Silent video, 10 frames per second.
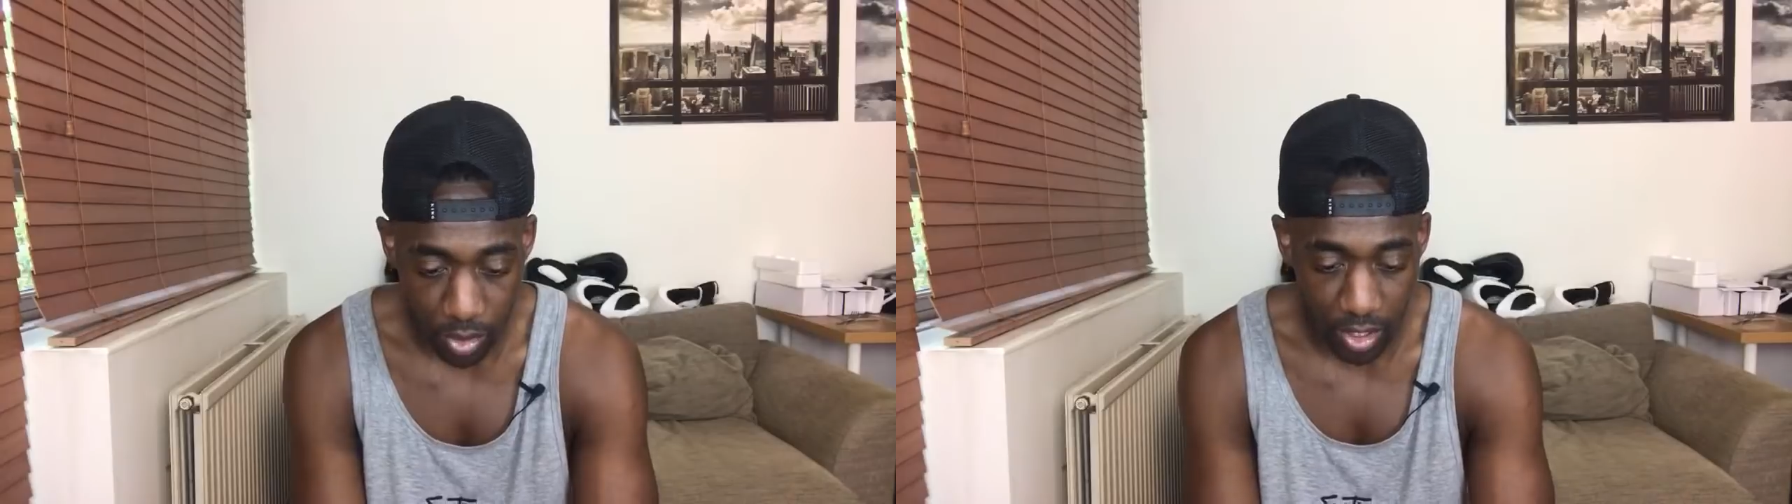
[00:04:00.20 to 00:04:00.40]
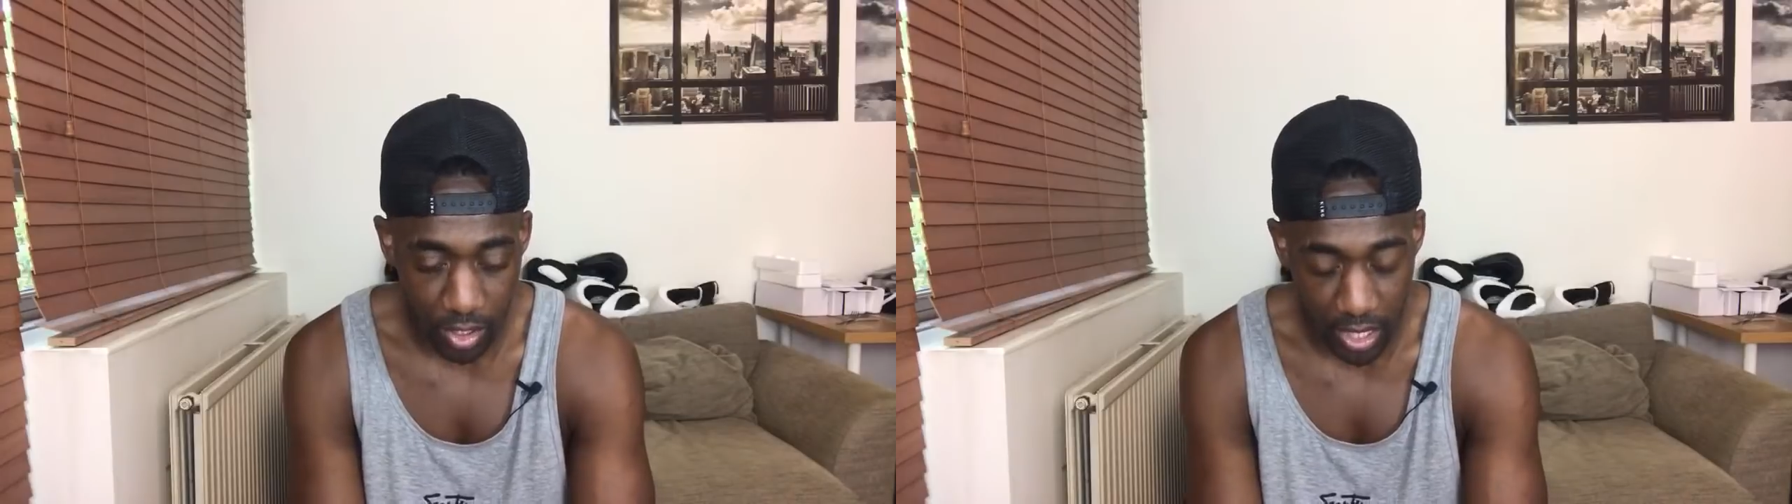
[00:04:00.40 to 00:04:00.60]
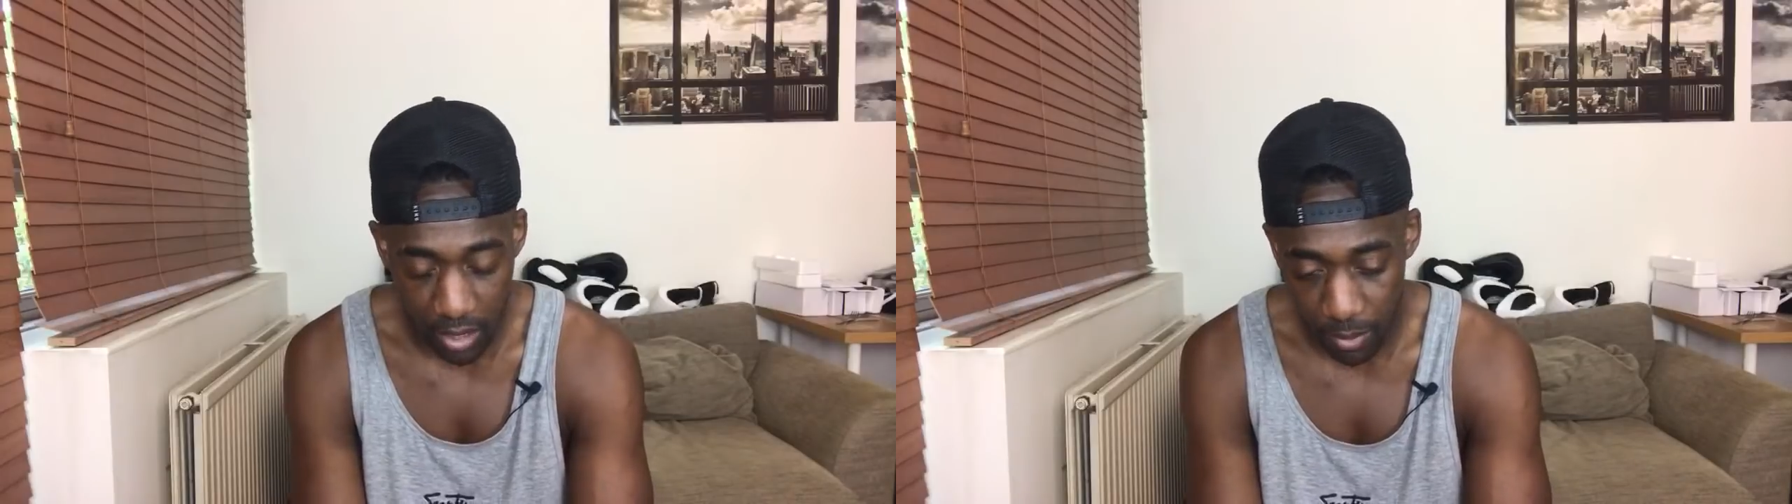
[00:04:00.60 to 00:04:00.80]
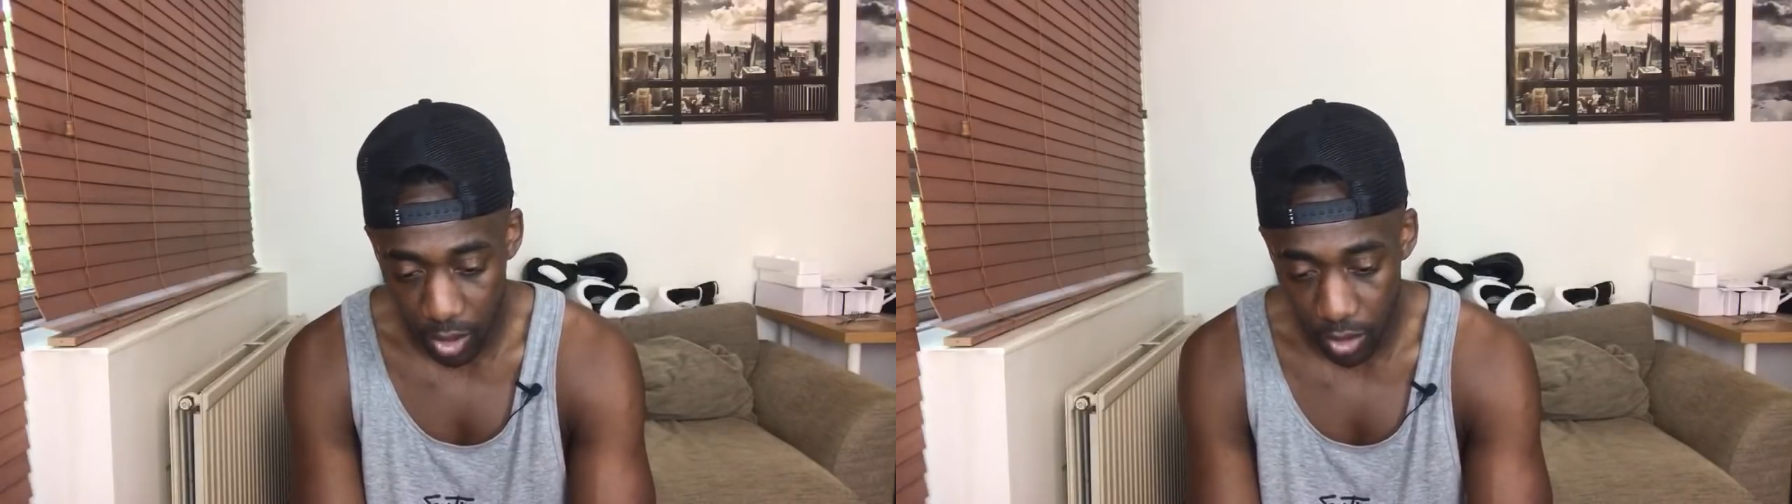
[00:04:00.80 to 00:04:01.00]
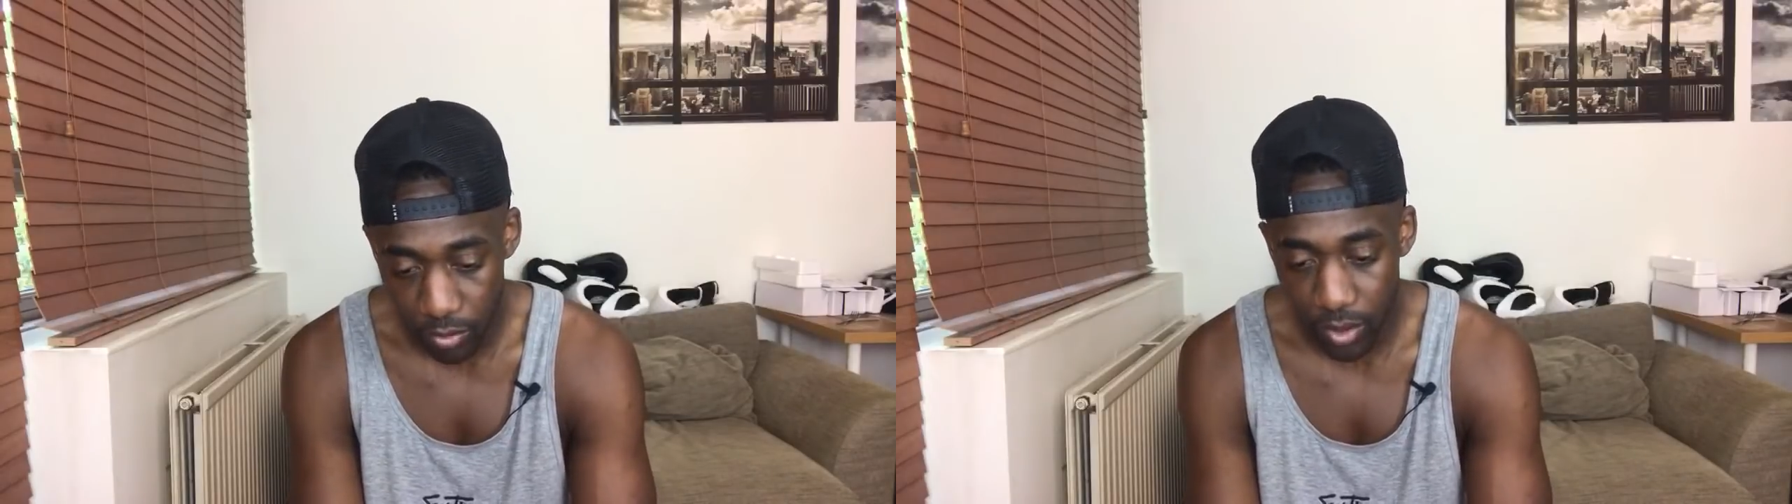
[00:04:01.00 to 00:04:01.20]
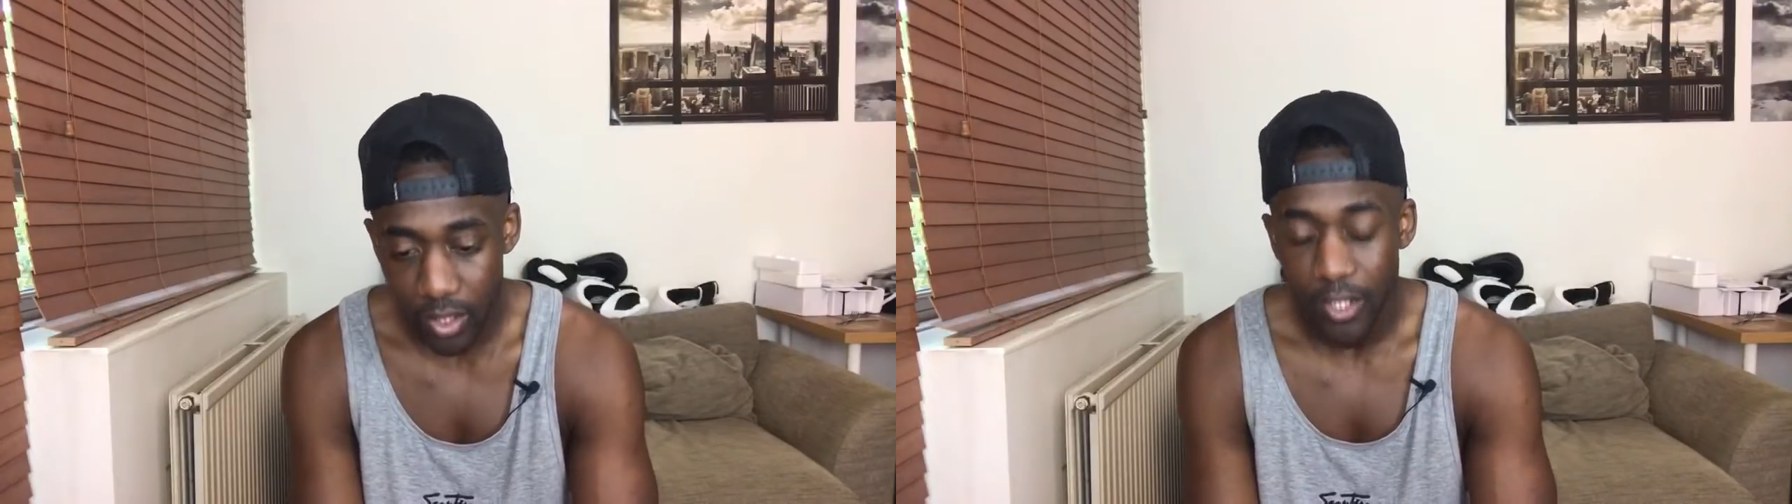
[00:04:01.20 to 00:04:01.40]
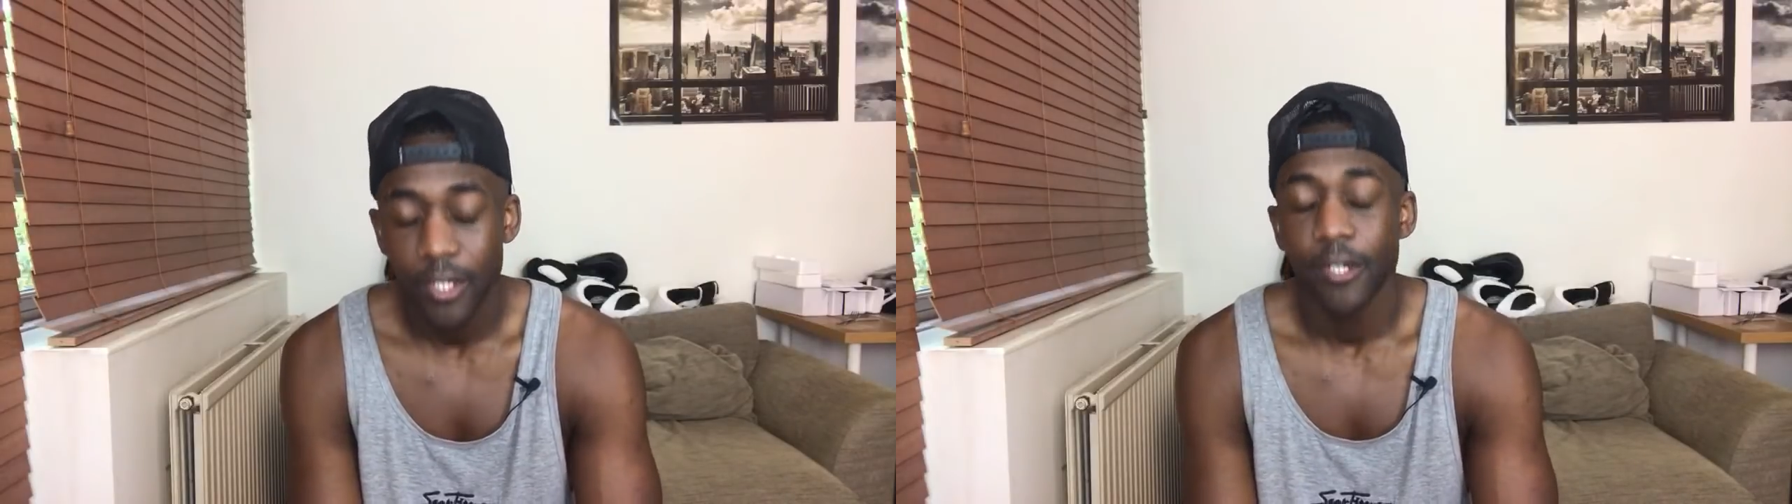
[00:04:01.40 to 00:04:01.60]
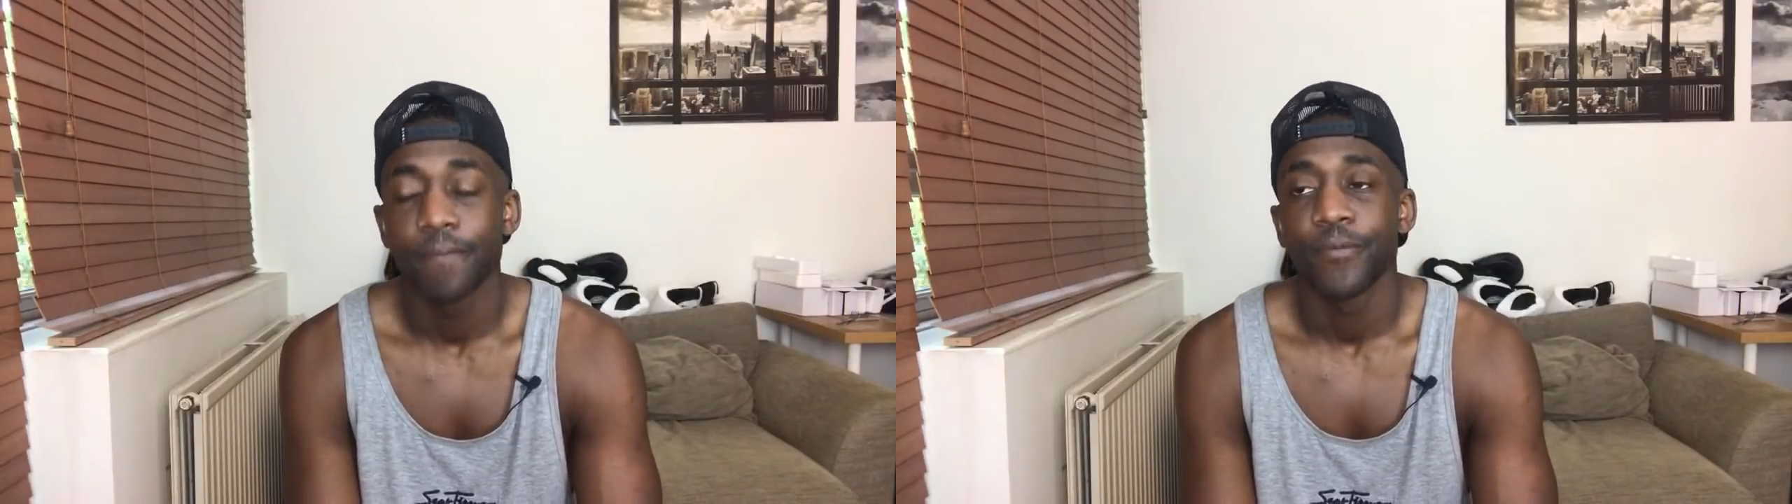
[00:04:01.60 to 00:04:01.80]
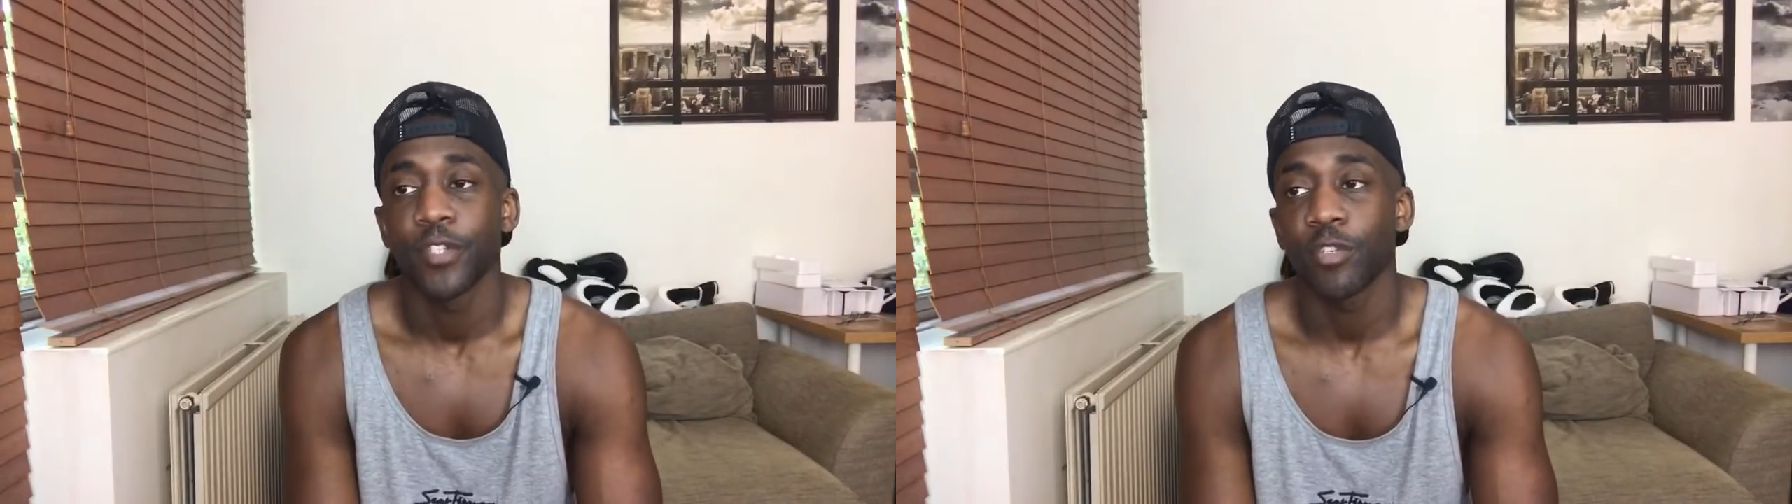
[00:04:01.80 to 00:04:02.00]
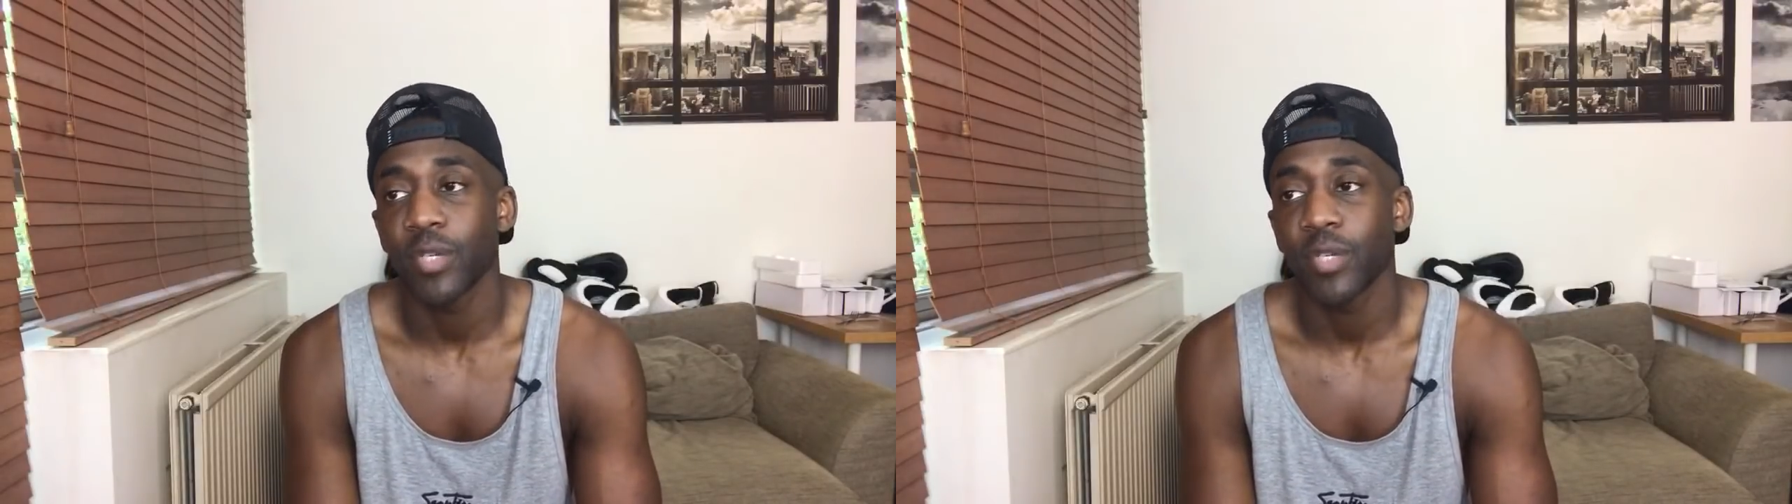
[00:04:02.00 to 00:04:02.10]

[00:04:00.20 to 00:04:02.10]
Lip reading: and you get him on loan, you